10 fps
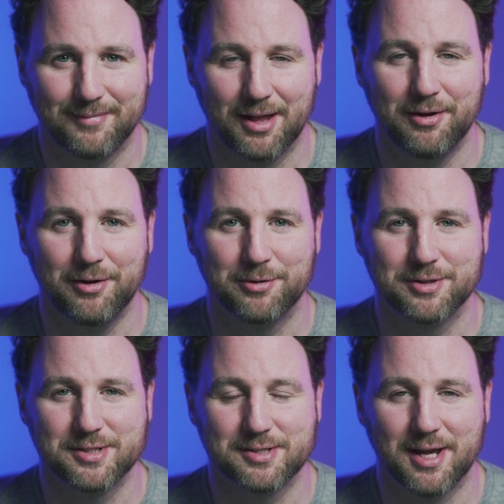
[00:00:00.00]
Hello,
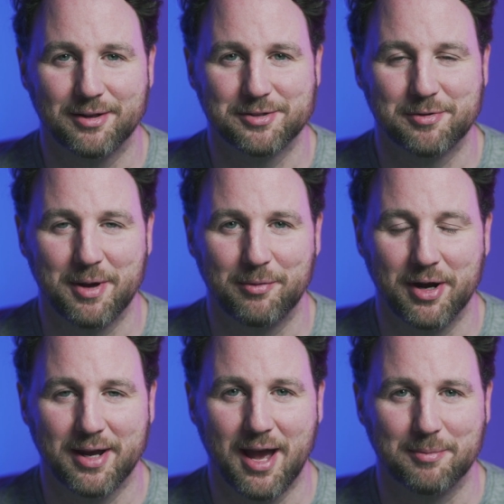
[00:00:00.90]
this is Alex from NY
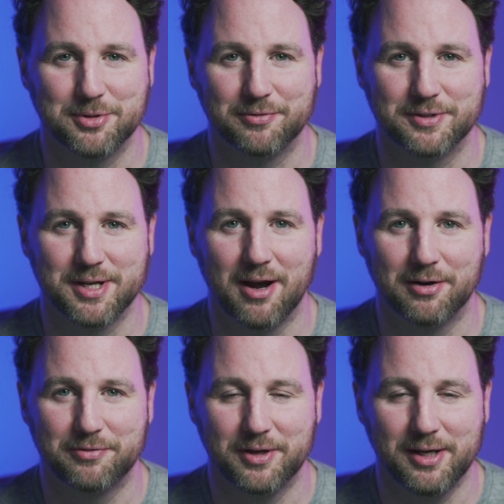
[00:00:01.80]
Capture
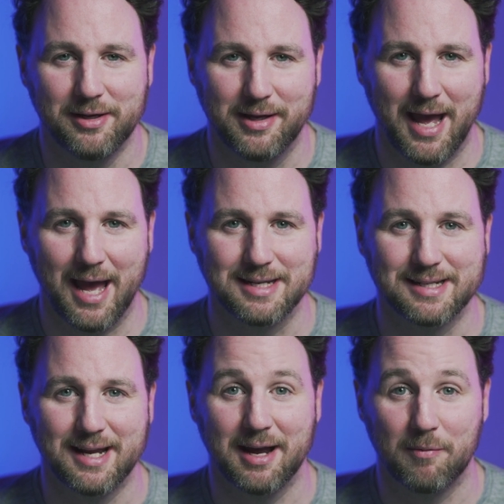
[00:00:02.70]
Photography, and
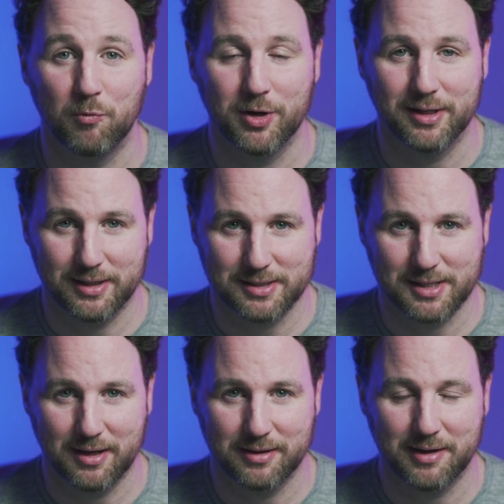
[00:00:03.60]
today I'm really
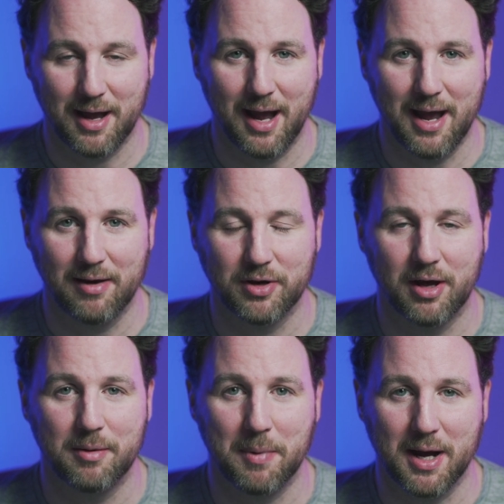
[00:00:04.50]
excited. I have an
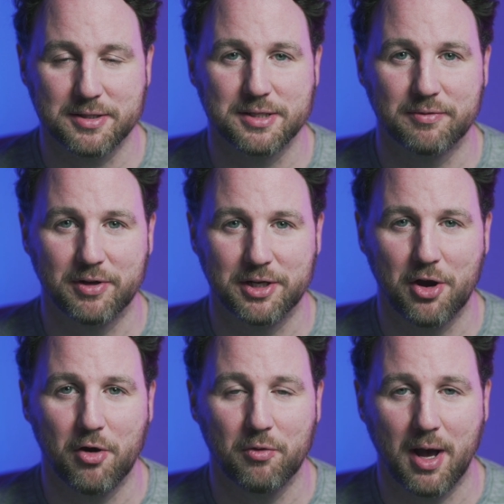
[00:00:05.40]
unboxing
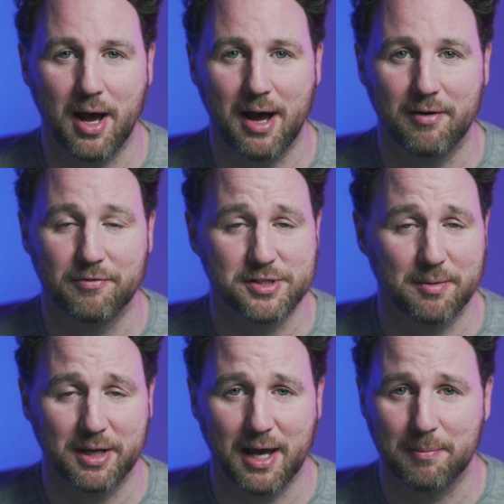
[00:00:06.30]
video of
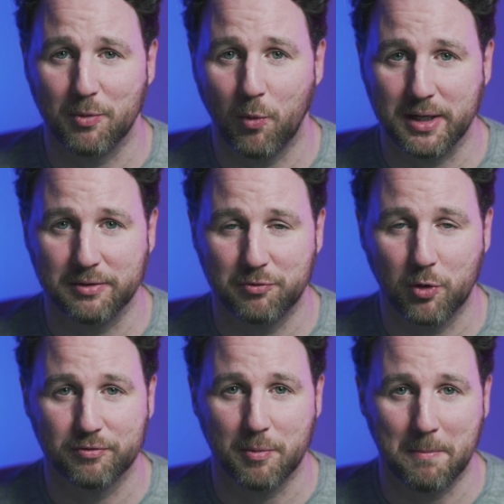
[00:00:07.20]
something I've been waiting
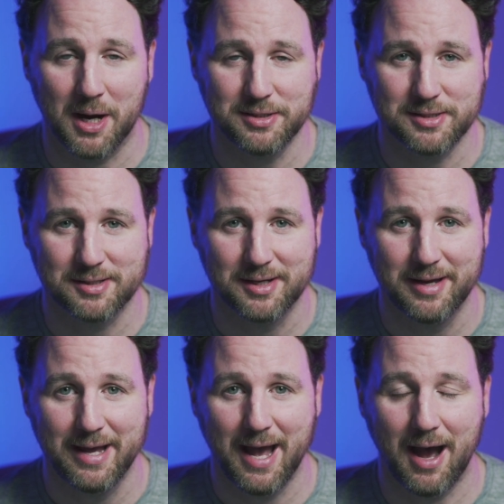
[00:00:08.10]
for months.
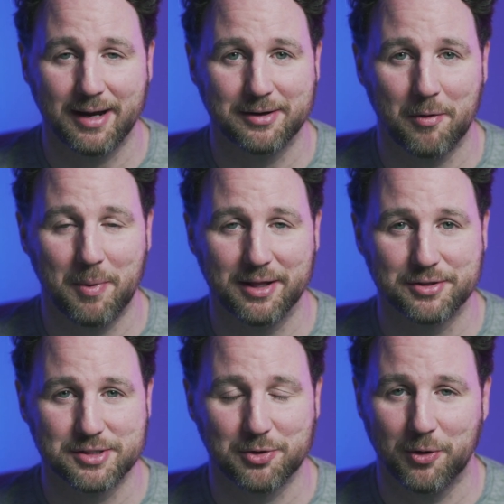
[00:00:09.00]
I'd go by the
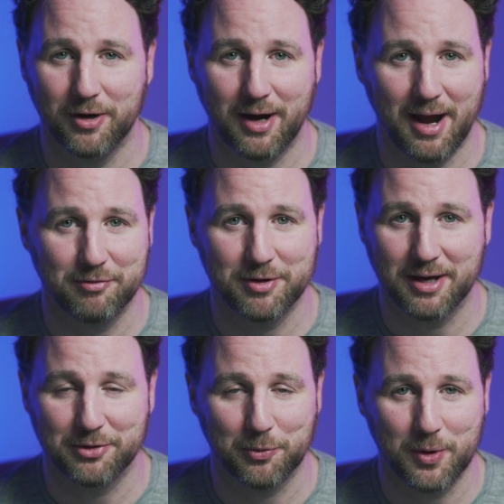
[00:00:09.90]
store every
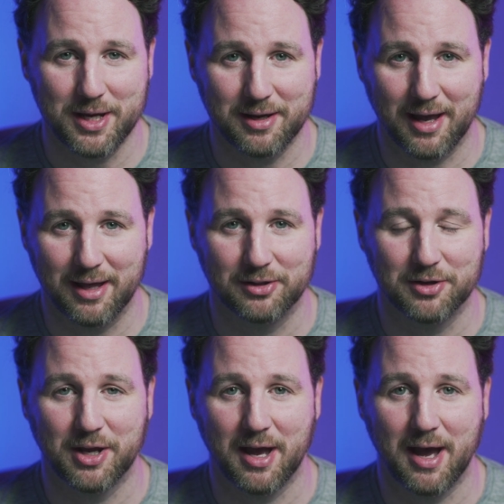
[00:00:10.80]
other week and
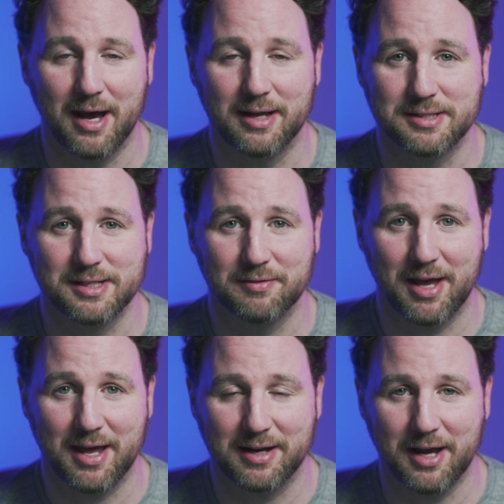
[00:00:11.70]
look and see if they
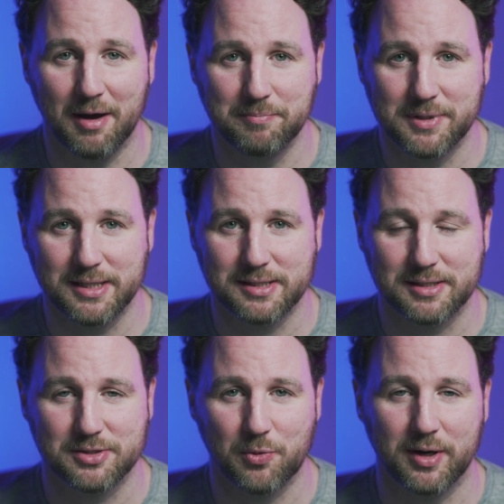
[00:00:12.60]
had any updates
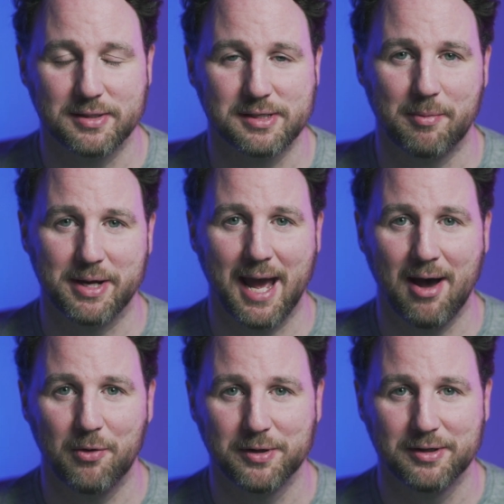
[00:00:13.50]
as to when it's coming
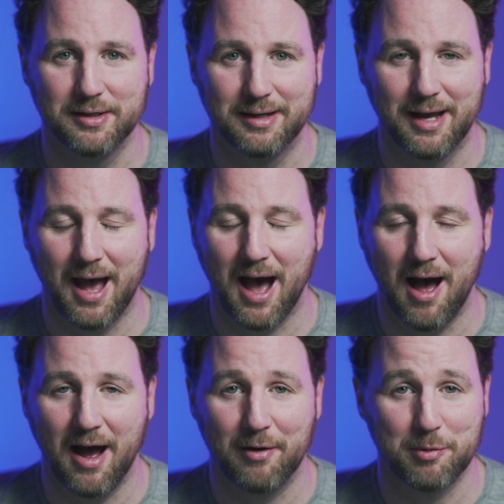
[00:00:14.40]
out.
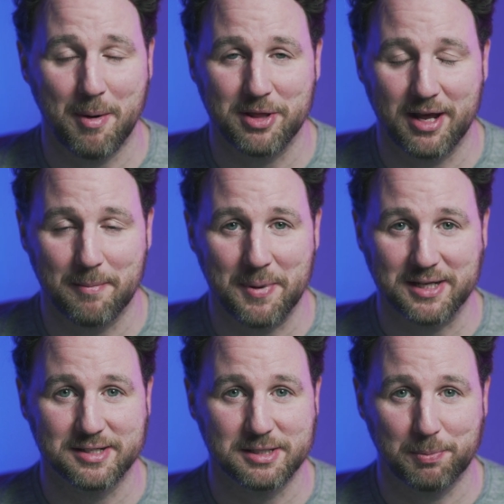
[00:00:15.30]
I remember they had a big
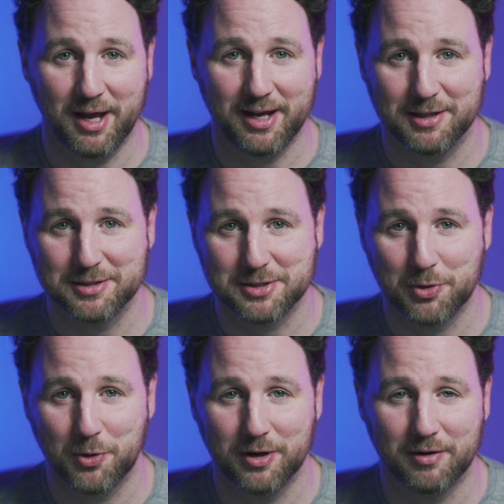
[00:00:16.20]
display in the
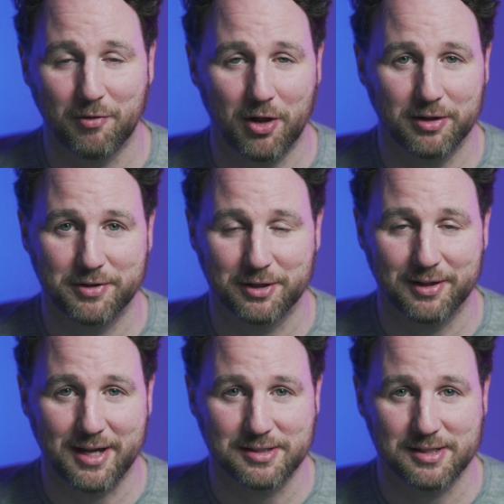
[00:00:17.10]
store of all of their
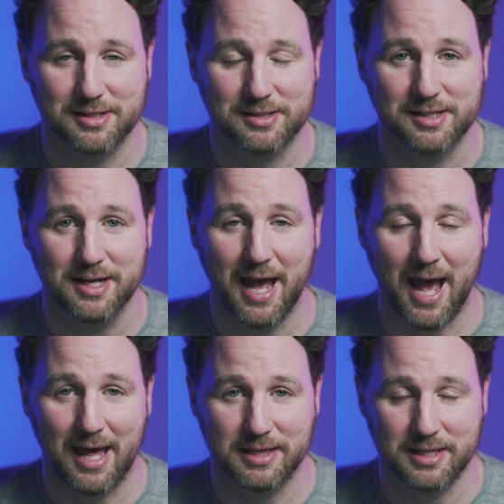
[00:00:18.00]
lenses,
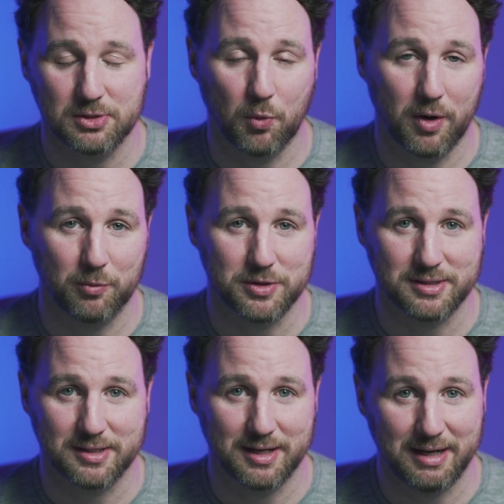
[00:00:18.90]
and this one
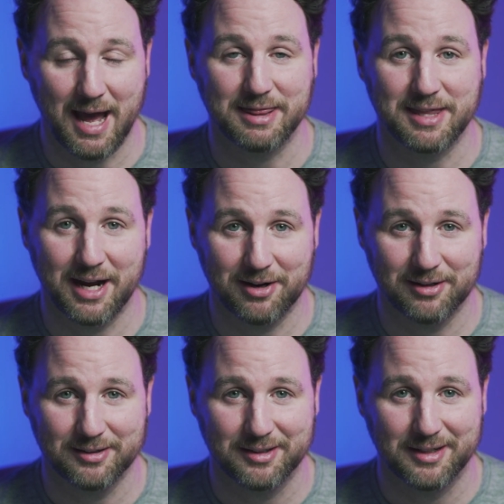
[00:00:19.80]
was not
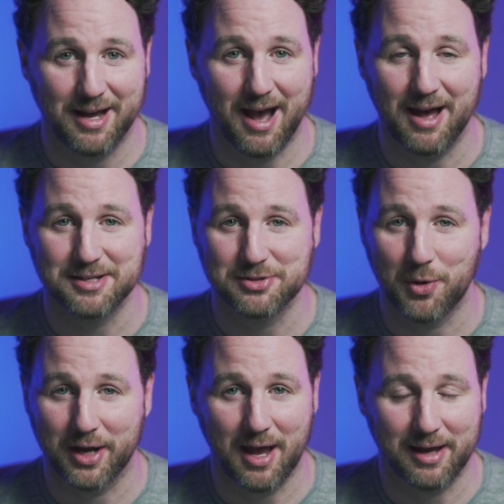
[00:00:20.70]
there. So
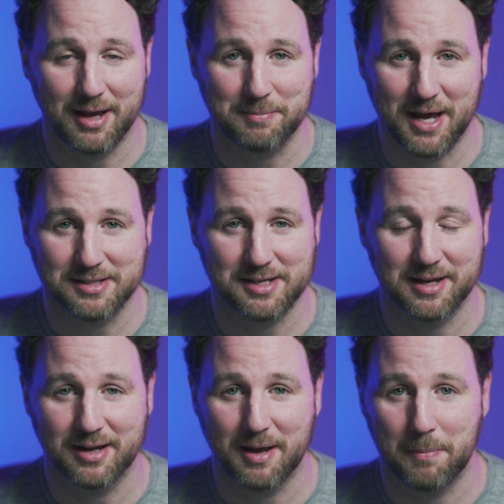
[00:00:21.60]
I kept asking
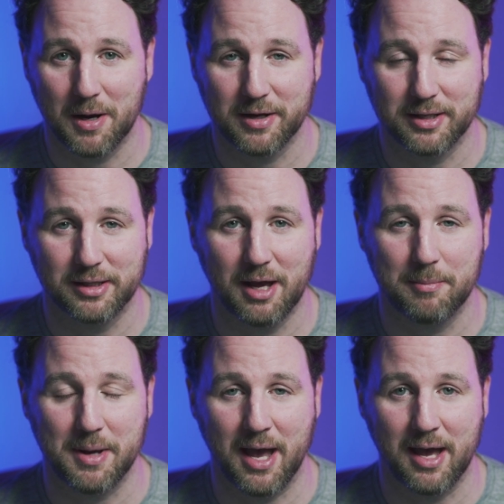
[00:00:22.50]
and kept bugging them,
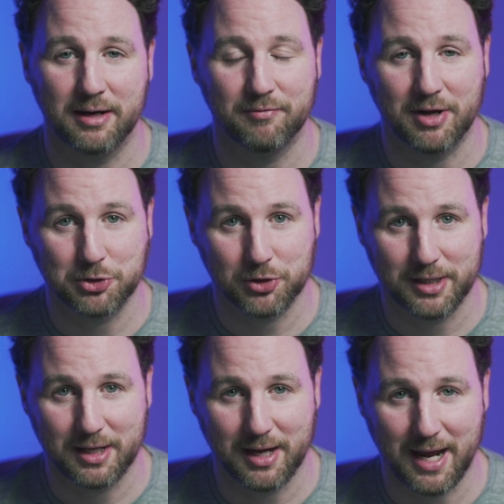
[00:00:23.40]
and
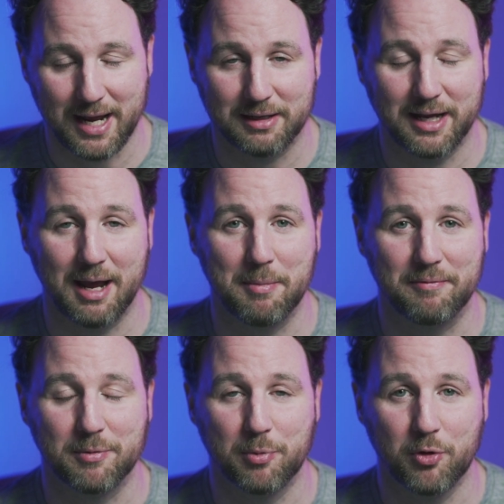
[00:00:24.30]
eventually it came
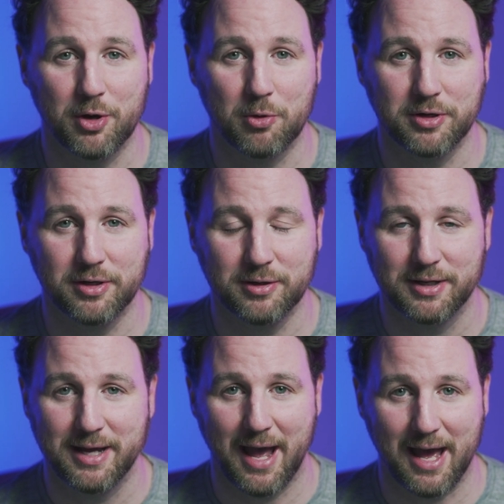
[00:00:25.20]
up for pre-order,
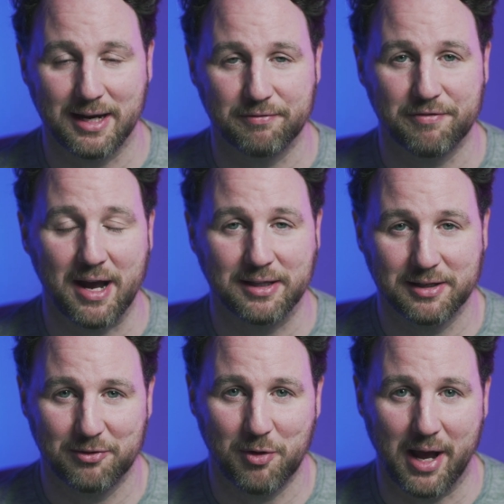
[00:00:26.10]
and it finally
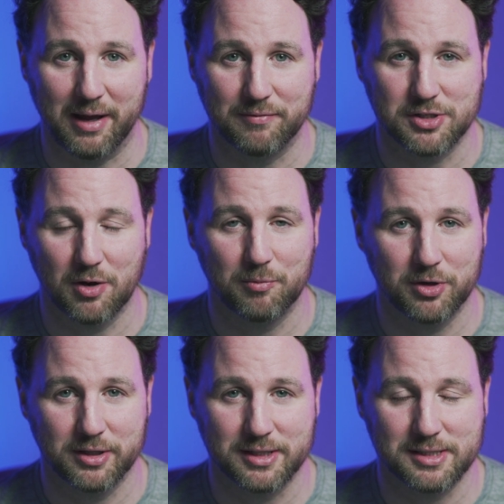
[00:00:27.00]
arrived. So I'm
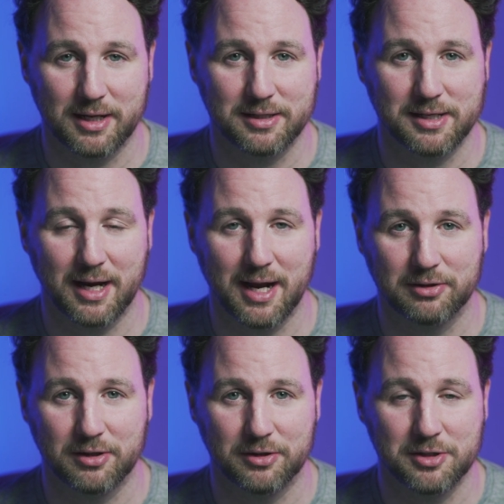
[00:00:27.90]
really excited to get out
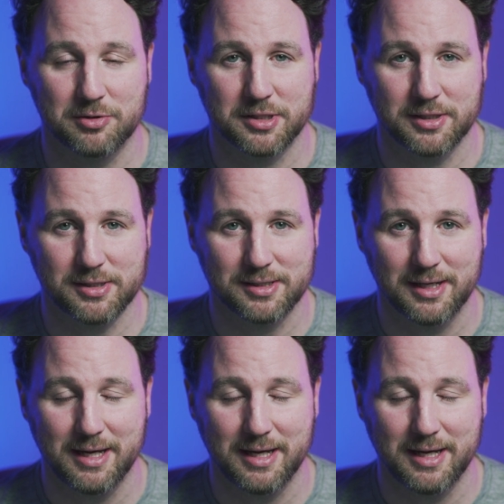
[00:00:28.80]
there and use this.